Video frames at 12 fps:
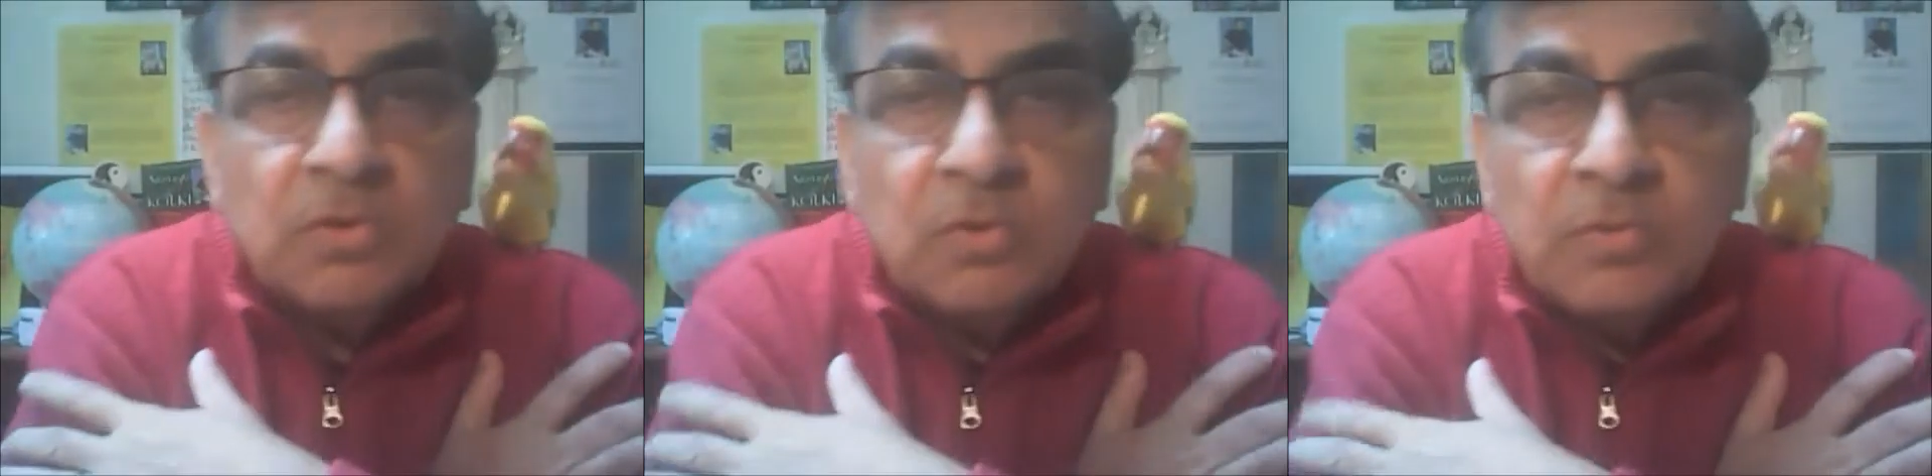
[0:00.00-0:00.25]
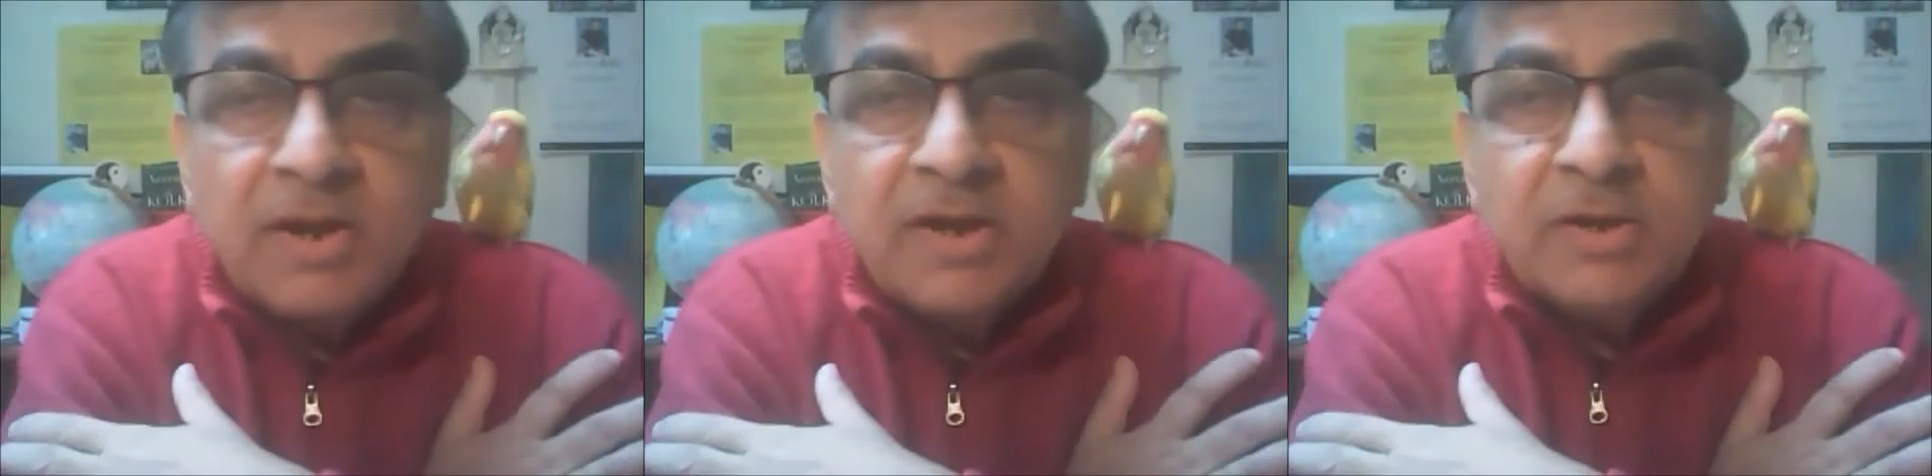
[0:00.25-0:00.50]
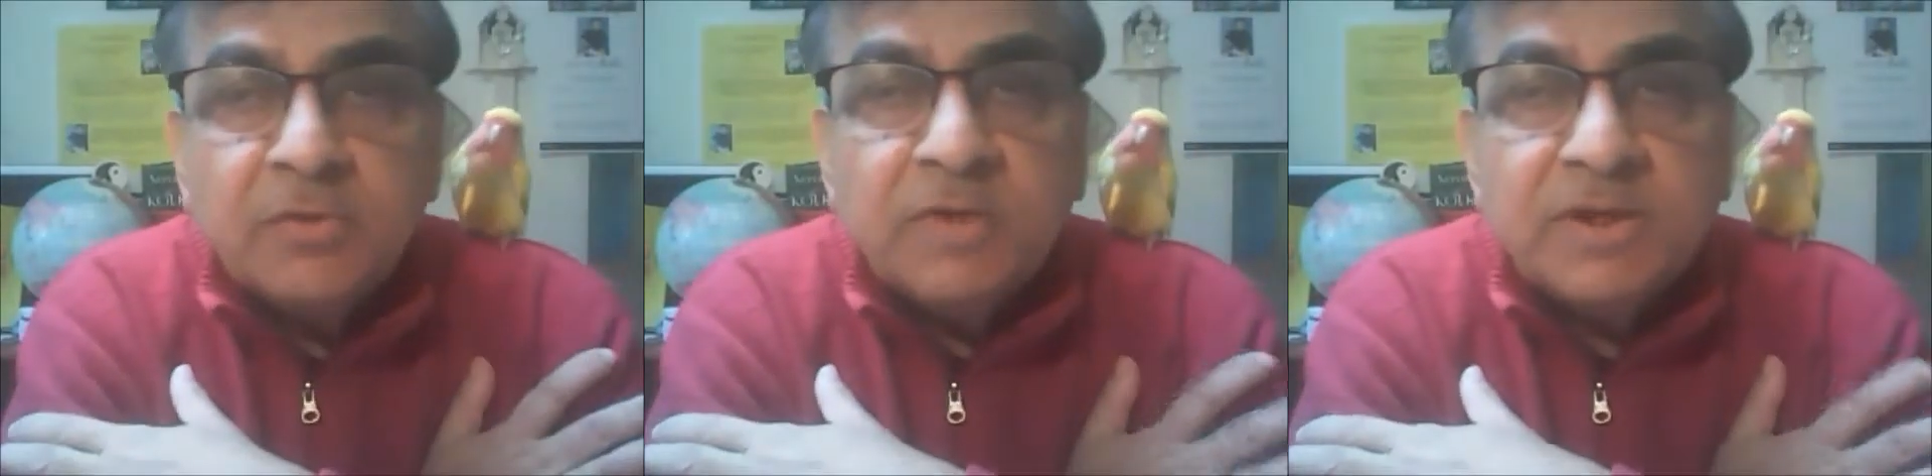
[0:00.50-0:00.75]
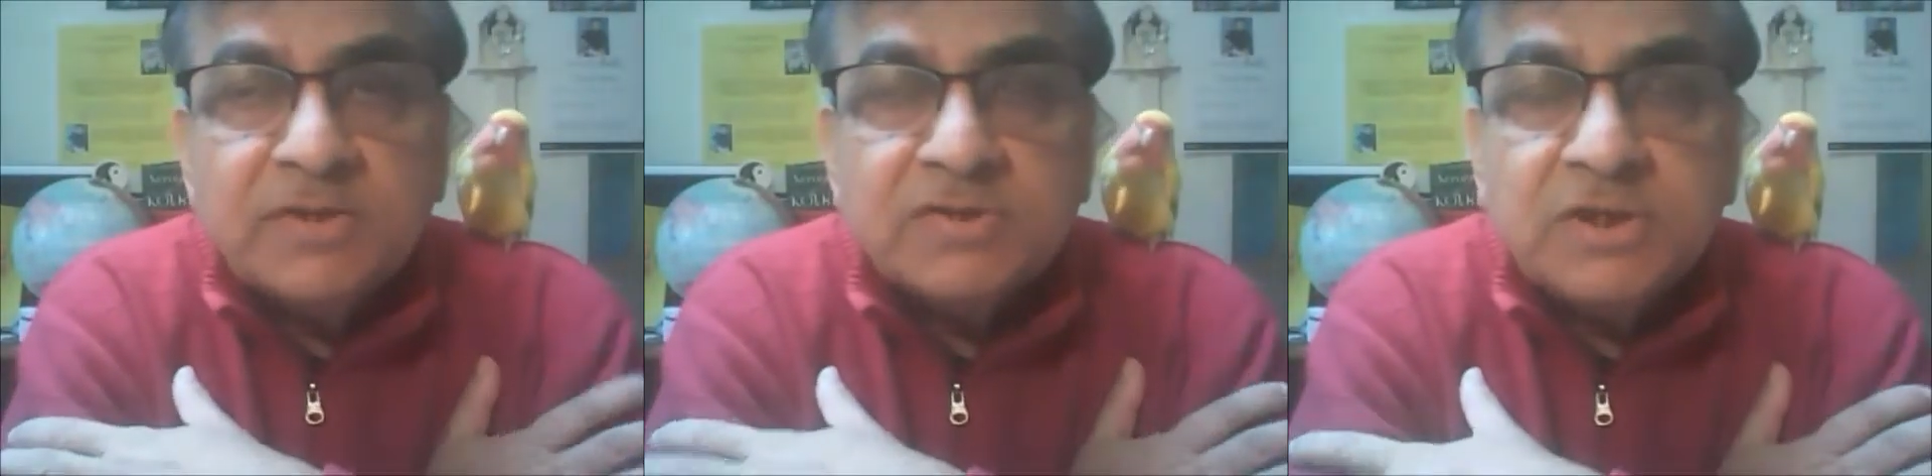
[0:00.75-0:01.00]
where
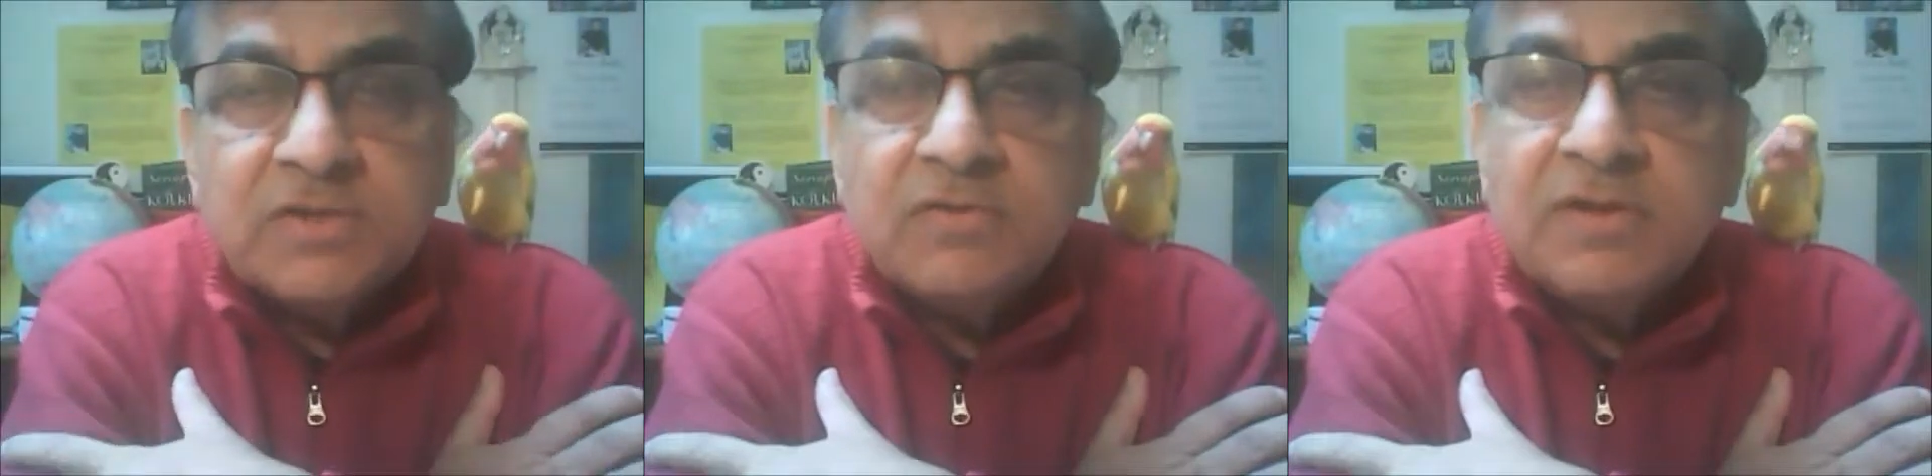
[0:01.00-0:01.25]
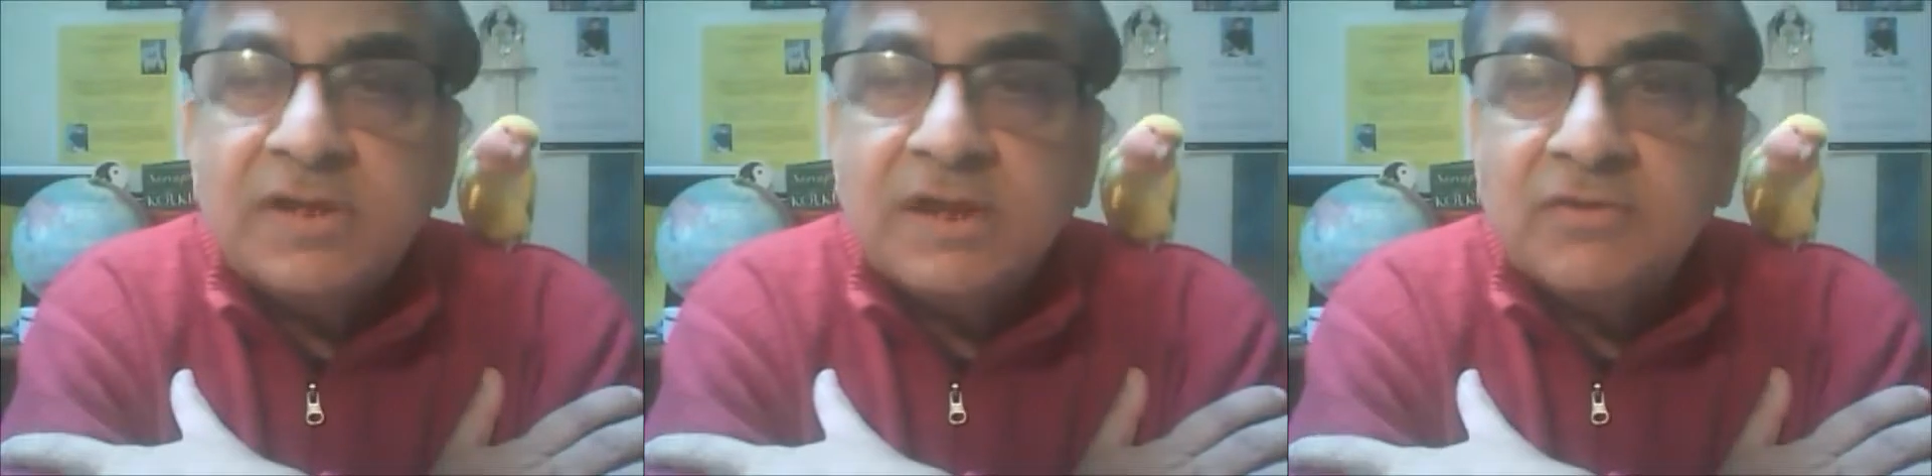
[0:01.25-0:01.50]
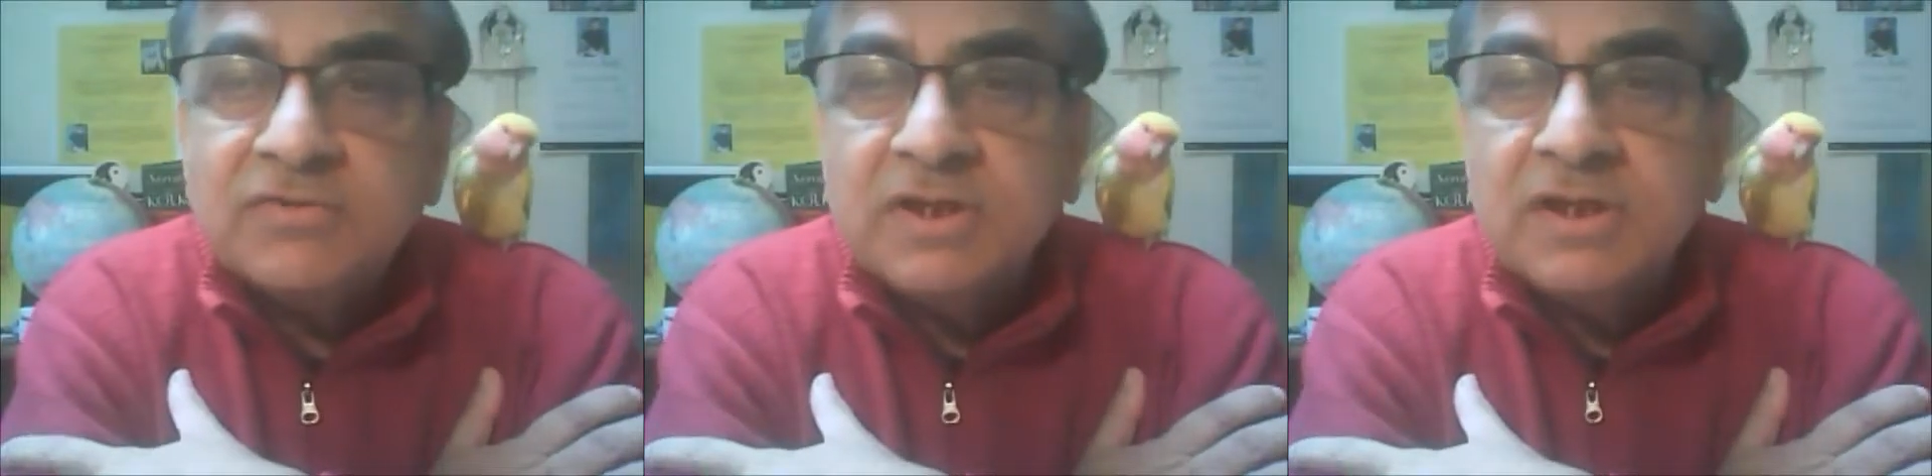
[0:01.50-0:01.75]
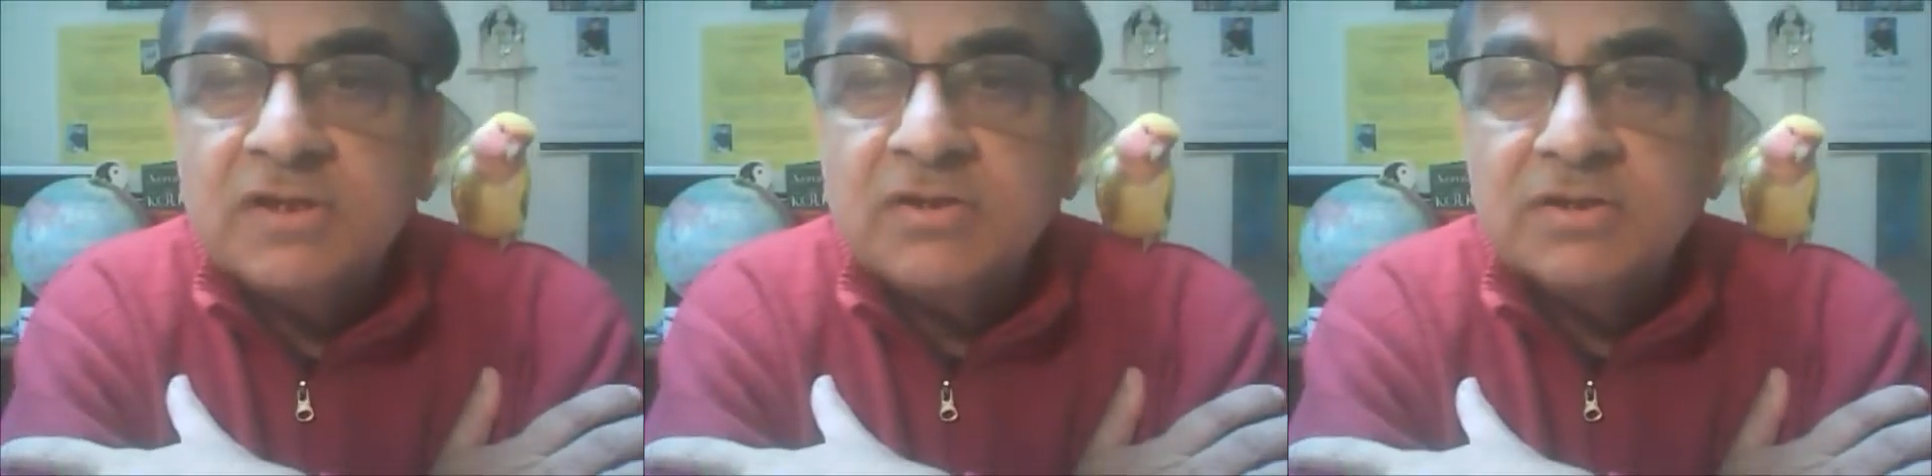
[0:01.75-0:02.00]
UN Security
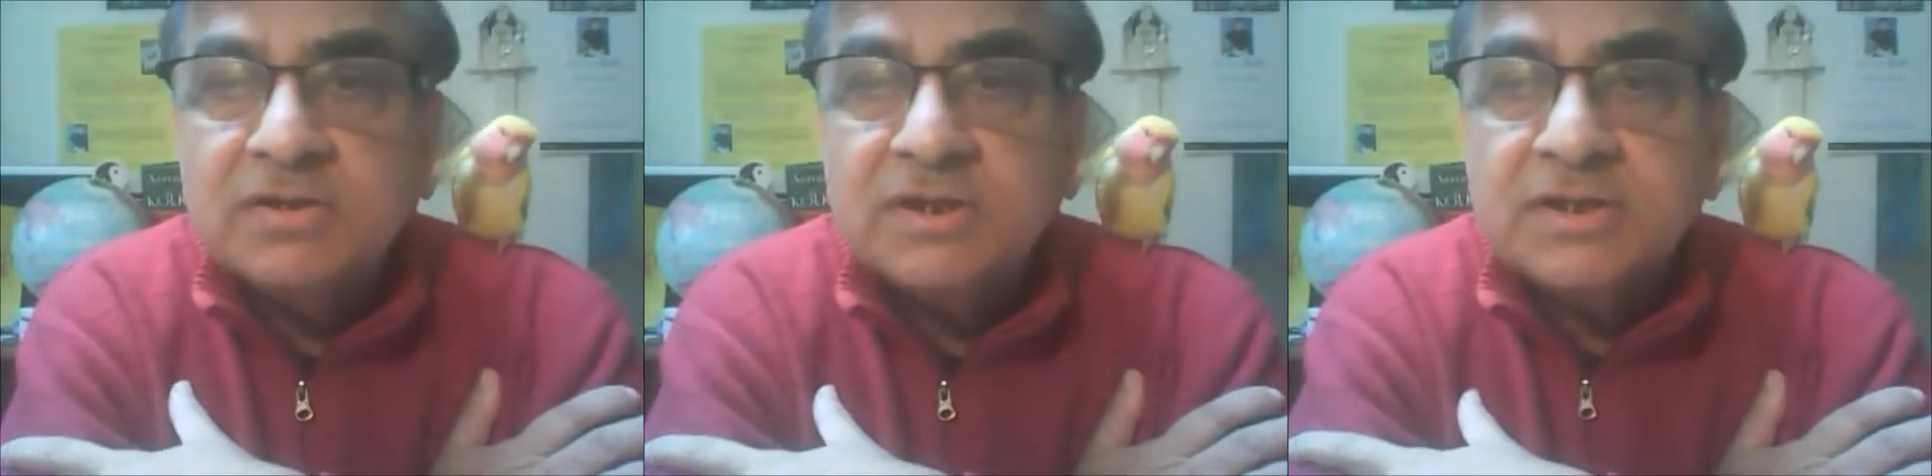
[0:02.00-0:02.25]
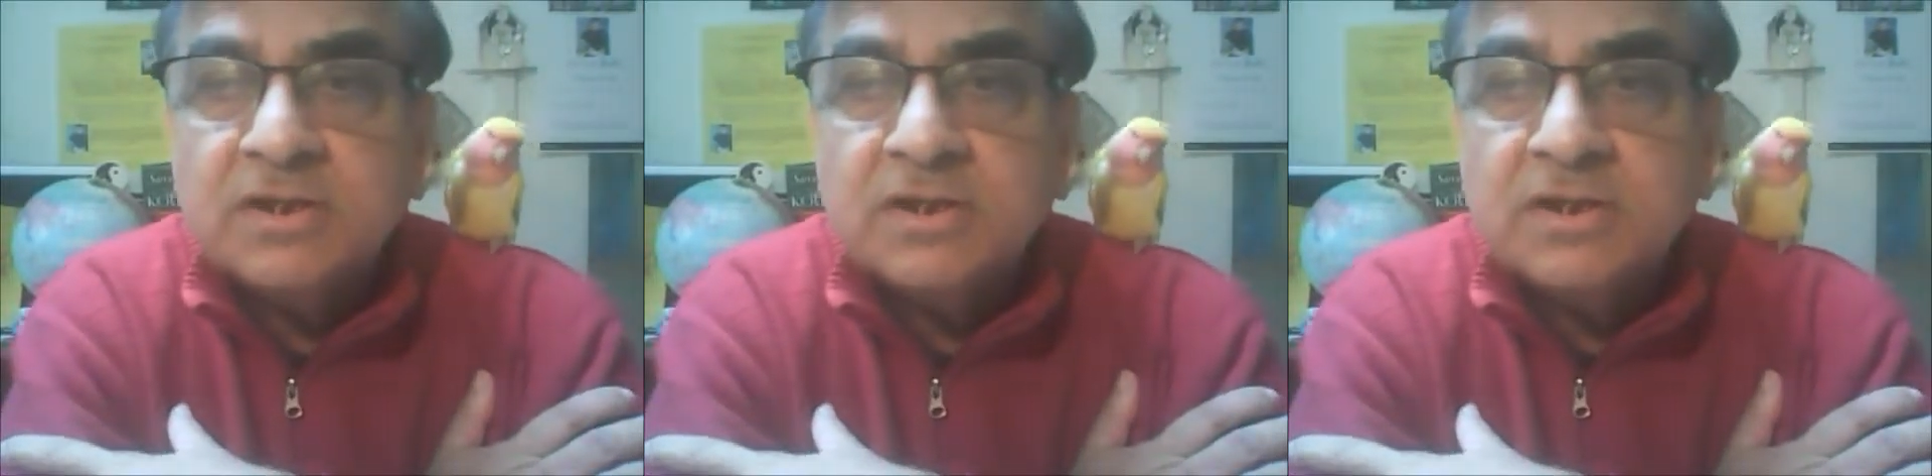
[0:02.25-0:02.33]
Council consists